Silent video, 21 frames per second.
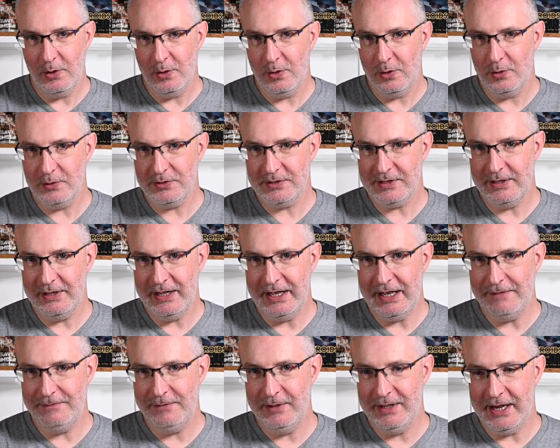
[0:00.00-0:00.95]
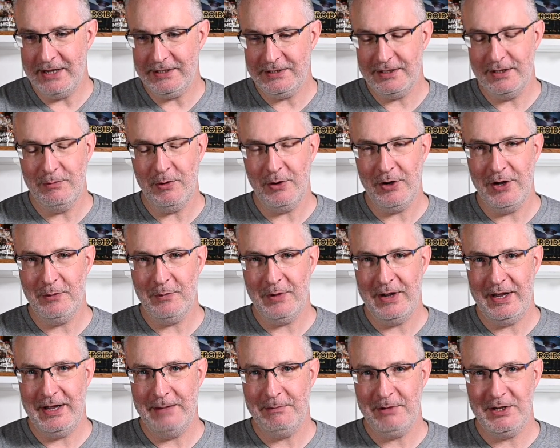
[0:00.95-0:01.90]
Also, if you get to the point
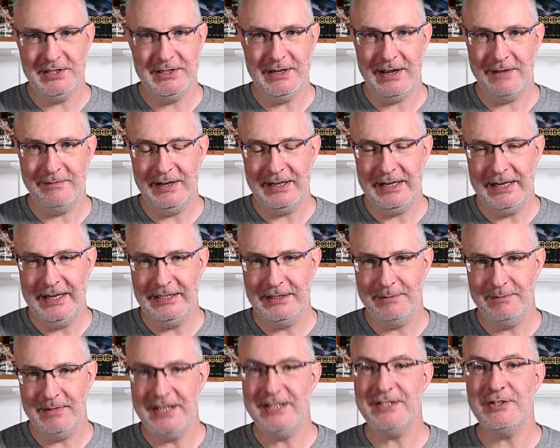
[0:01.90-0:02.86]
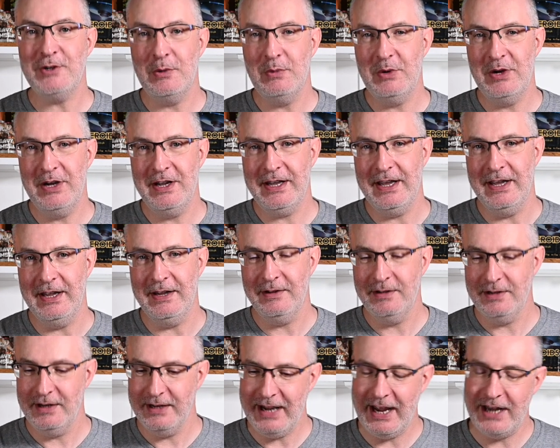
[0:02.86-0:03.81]
where, because you haven't cleaned them, they stop working,
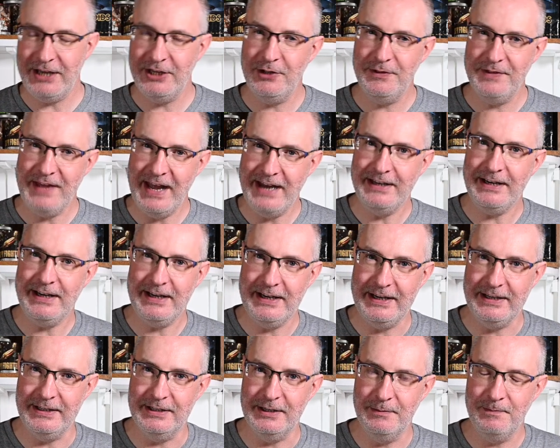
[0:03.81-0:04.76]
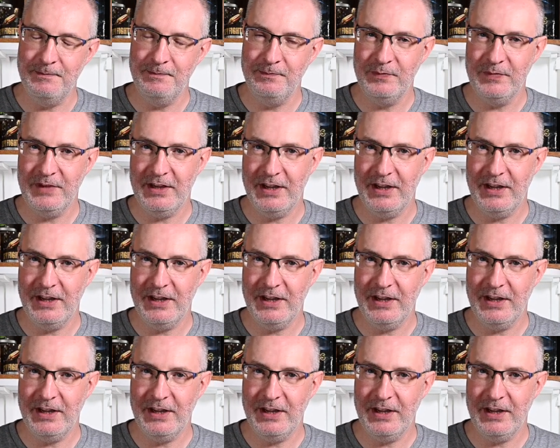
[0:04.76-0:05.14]
can you then clean them,